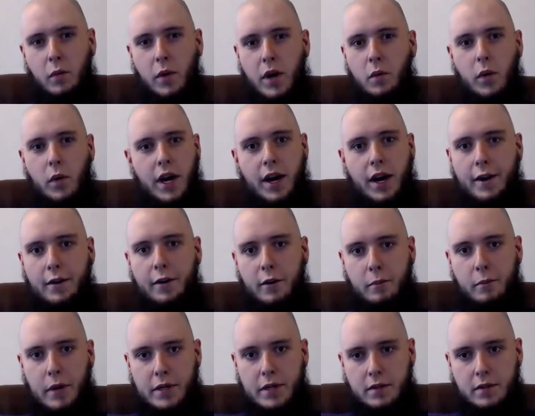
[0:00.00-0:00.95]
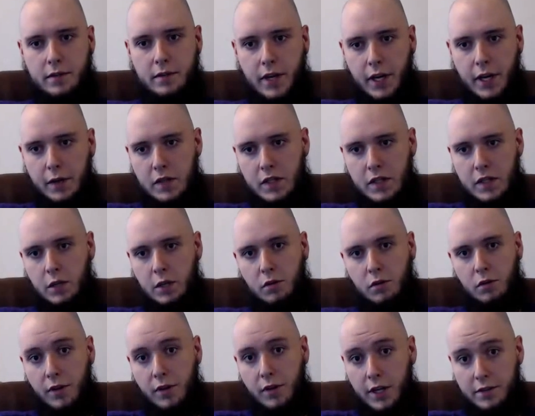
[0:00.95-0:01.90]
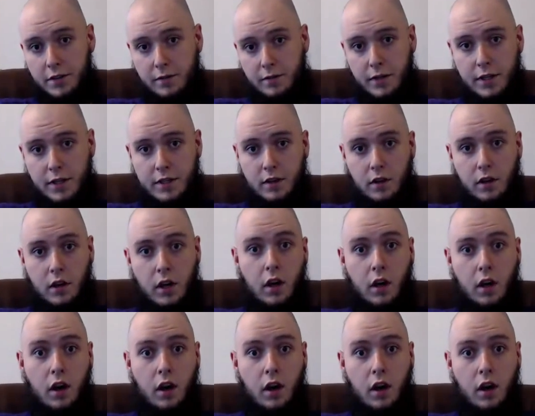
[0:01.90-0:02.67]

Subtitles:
way, way higher amounts of calcium and phosphorus and